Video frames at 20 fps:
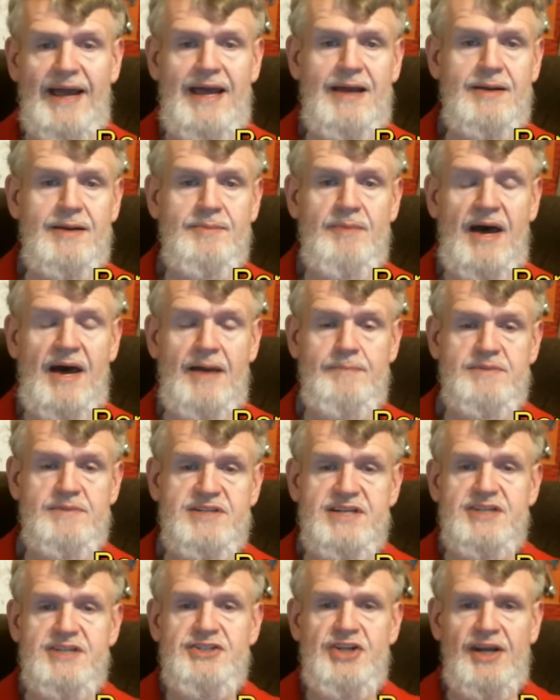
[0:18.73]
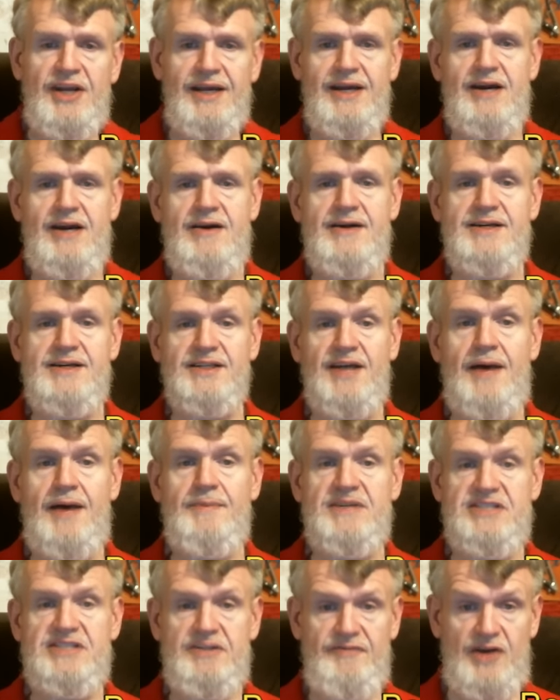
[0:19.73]
and my positioning here has got
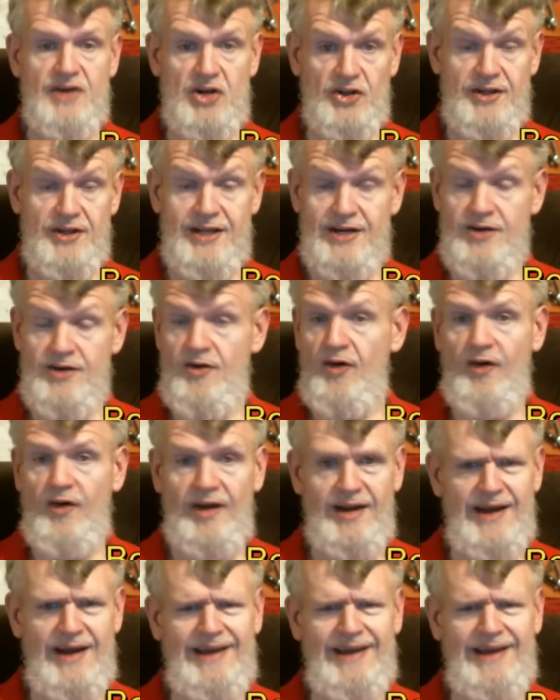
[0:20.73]
me severely annoyed.